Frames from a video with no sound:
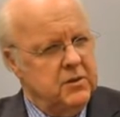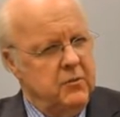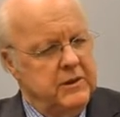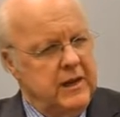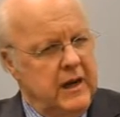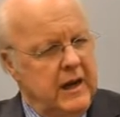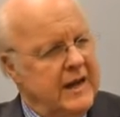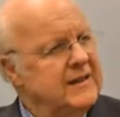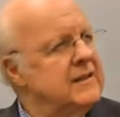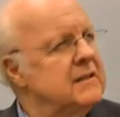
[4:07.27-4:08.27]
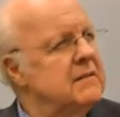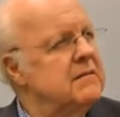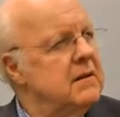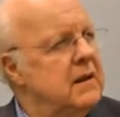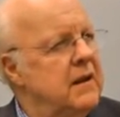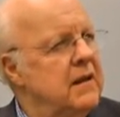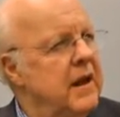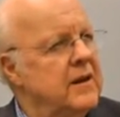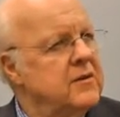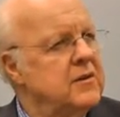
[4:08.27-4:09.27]
shall we say, less
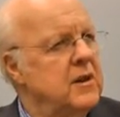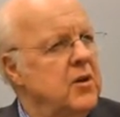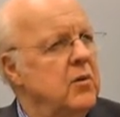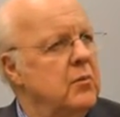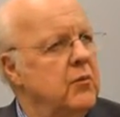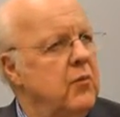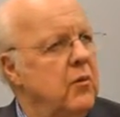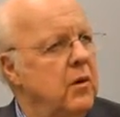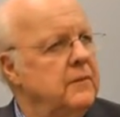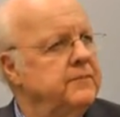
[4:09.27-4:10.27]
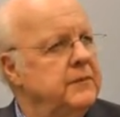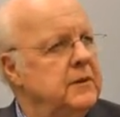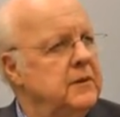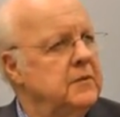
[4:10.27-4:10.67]
anxious than you were before the